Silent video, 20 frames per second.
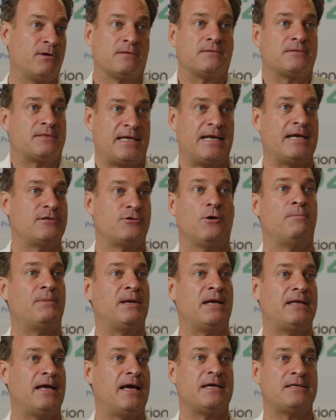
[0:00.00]
on today's
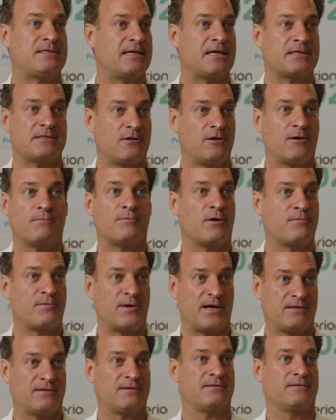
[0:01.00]
opening day, so that's a little
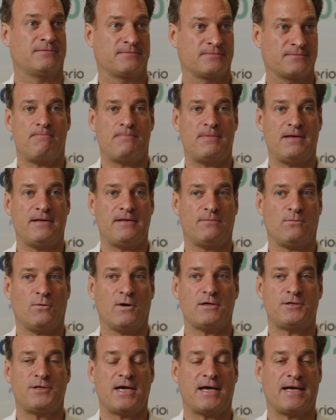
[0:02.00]
appropriate. Be
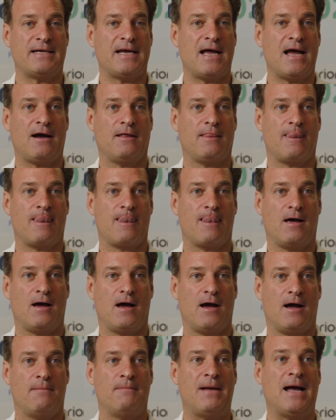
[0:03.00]
worth checking out
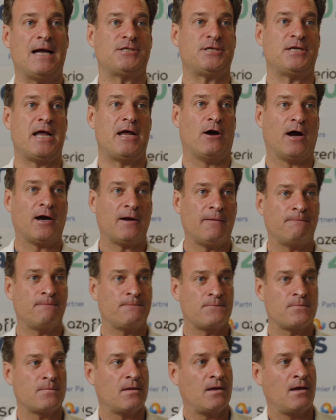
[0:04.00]
Imagine AR.
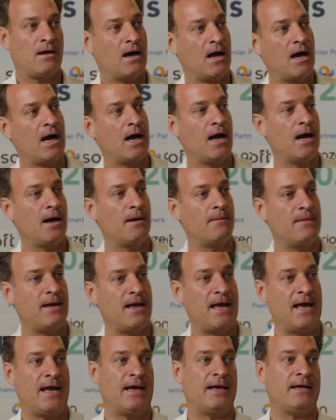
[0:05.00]

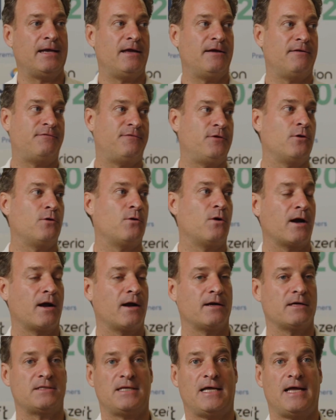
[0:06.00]
And if you
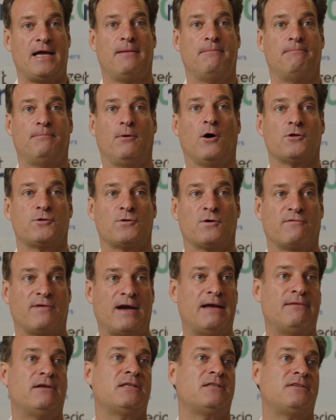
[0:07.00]
are, say, a Baltimore
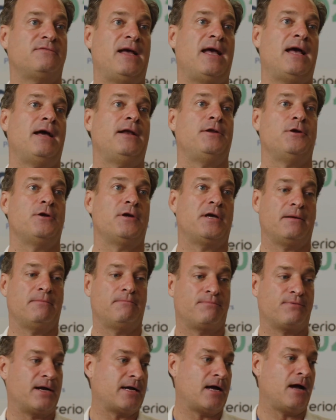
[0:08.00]
Ravens fan, you
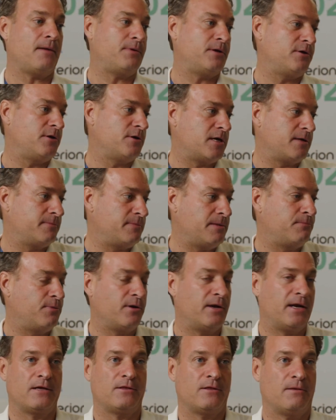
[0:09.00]
could bring up and you can be
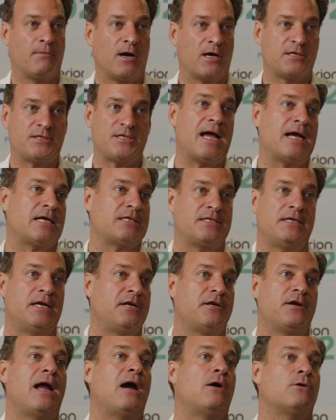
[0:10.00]
putting Lamar Jackson
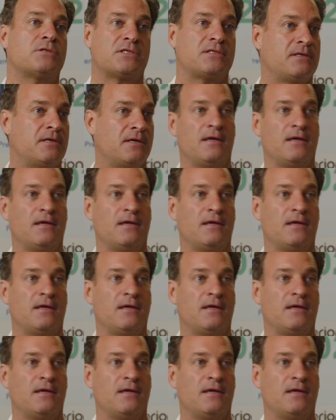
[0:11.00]
in your house.